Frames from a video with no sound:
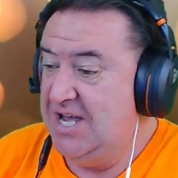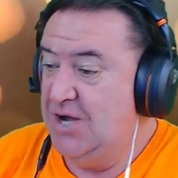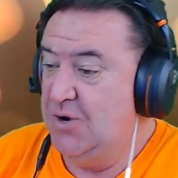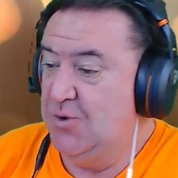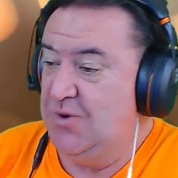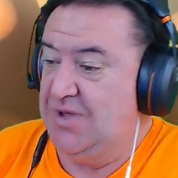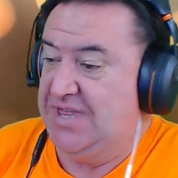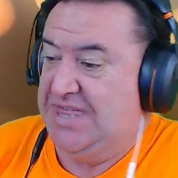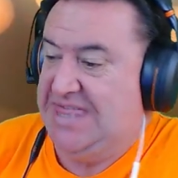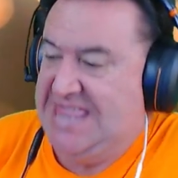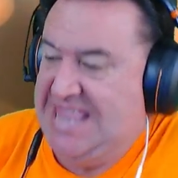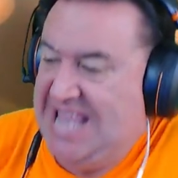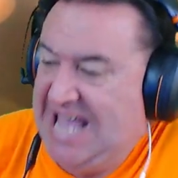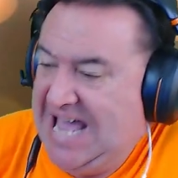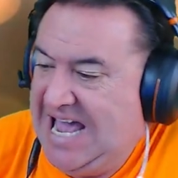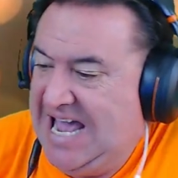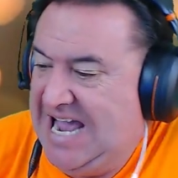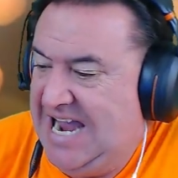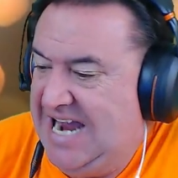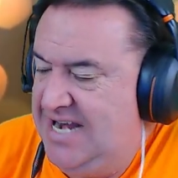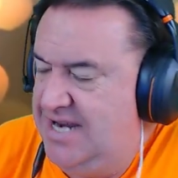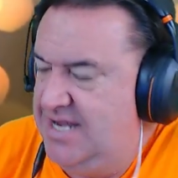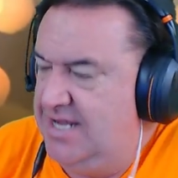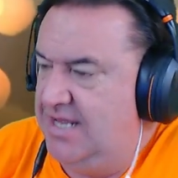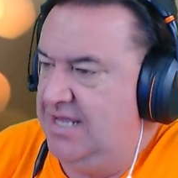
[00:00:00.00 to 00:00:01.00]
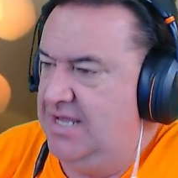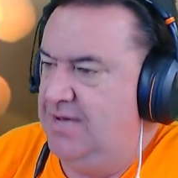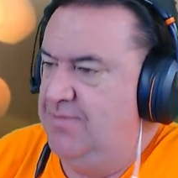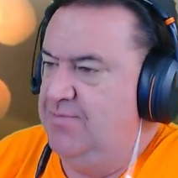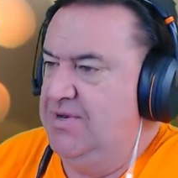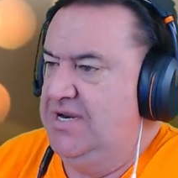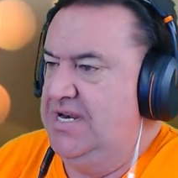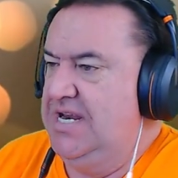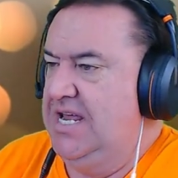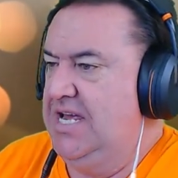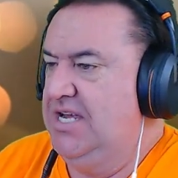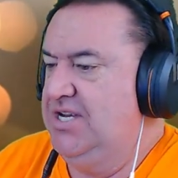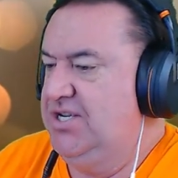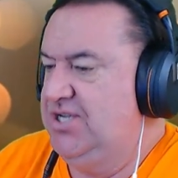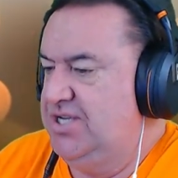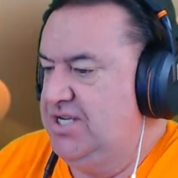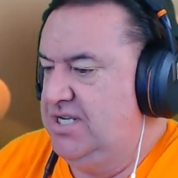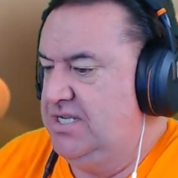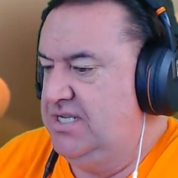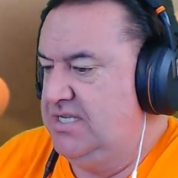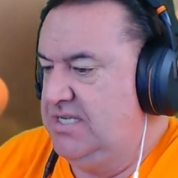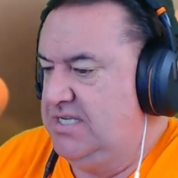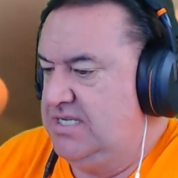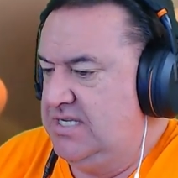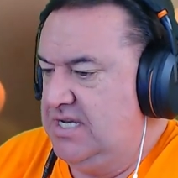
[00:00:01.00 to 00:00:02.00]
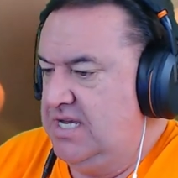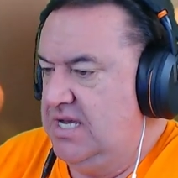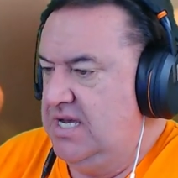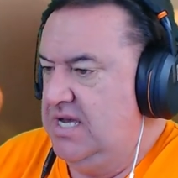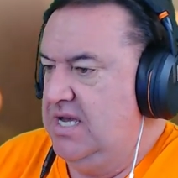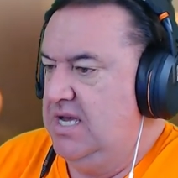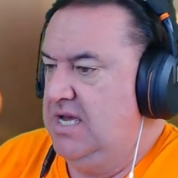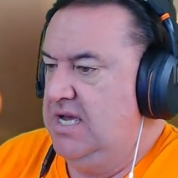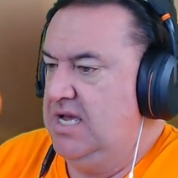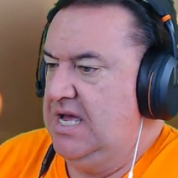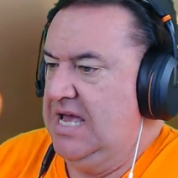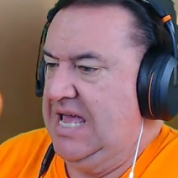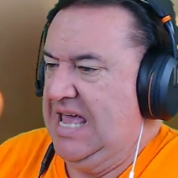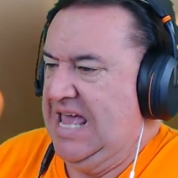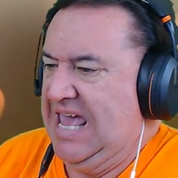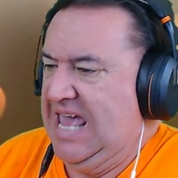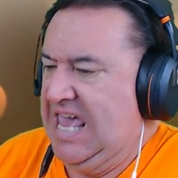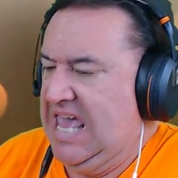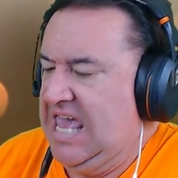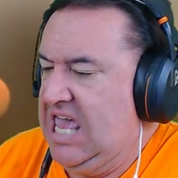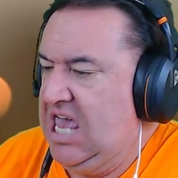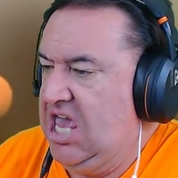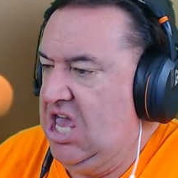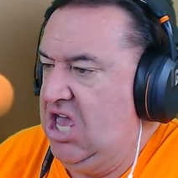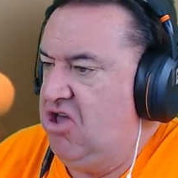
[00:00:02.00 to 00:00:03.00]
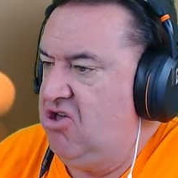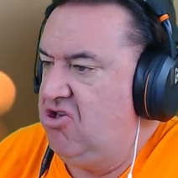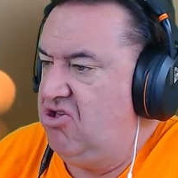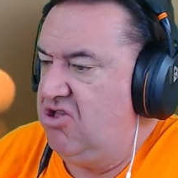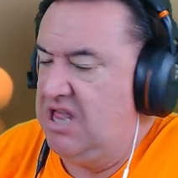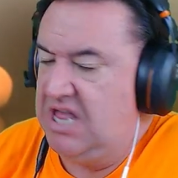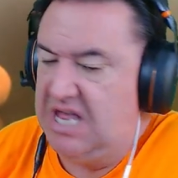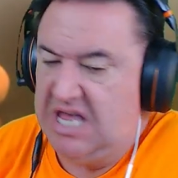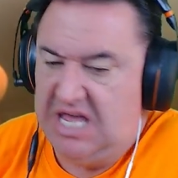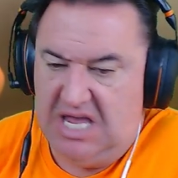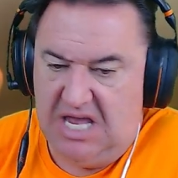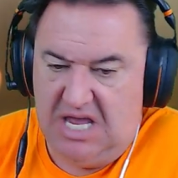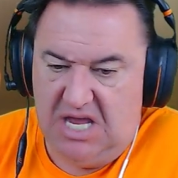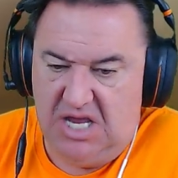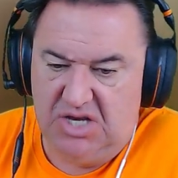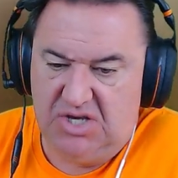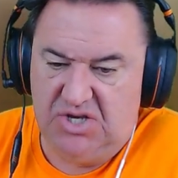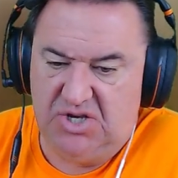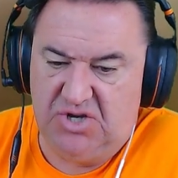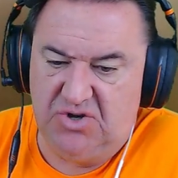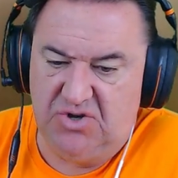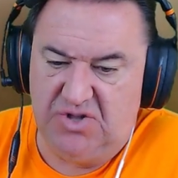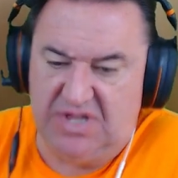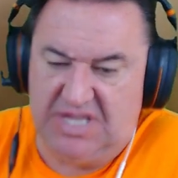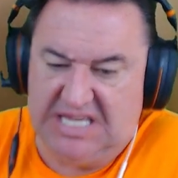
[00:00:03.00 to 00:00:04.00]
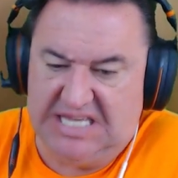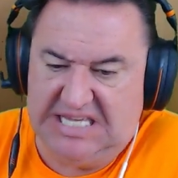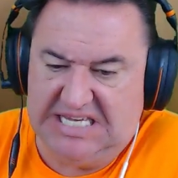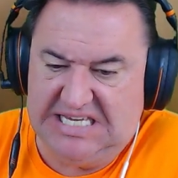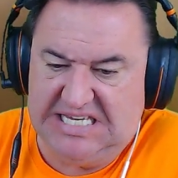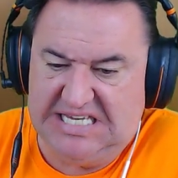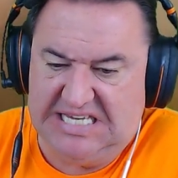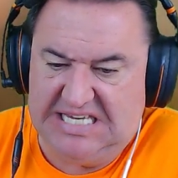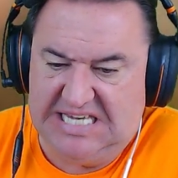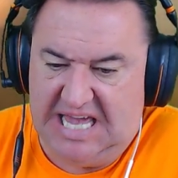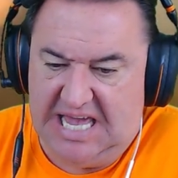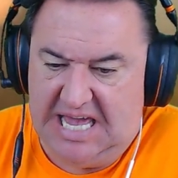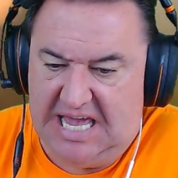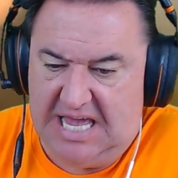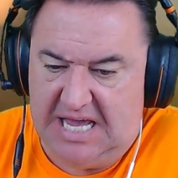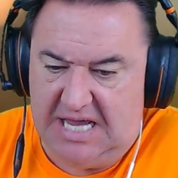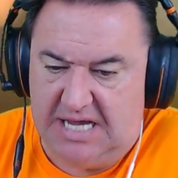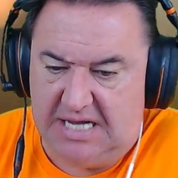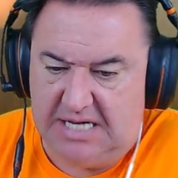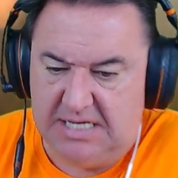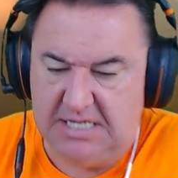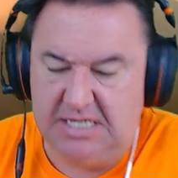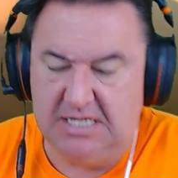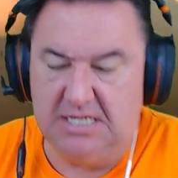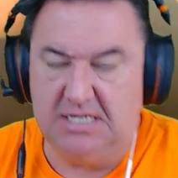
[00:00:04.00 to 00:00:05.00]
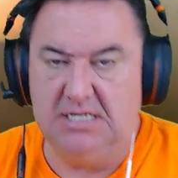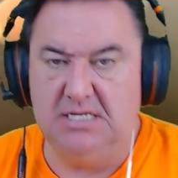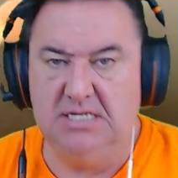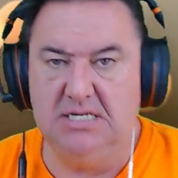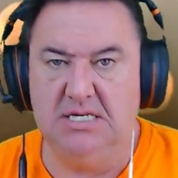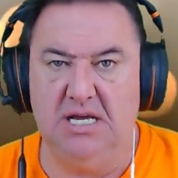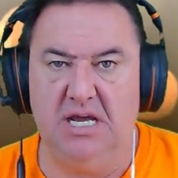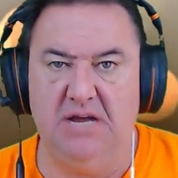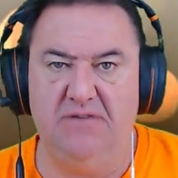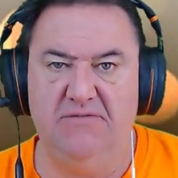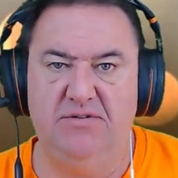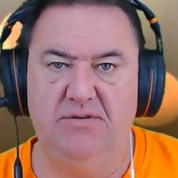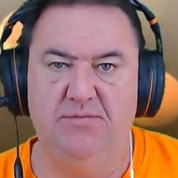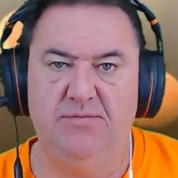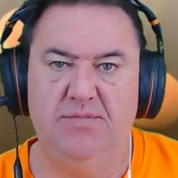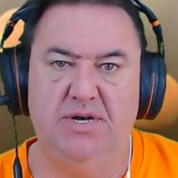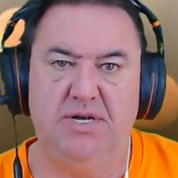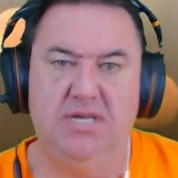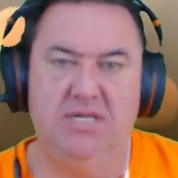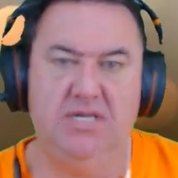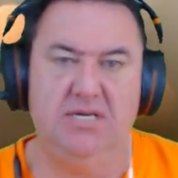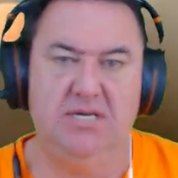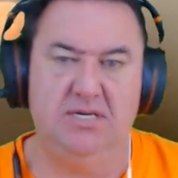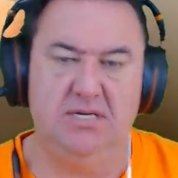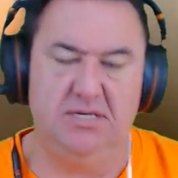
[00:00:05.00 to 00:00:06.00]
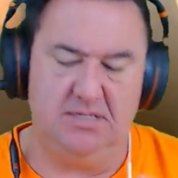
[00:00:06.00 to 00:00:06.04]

With nine eliminations, hail to the yeah, everybody.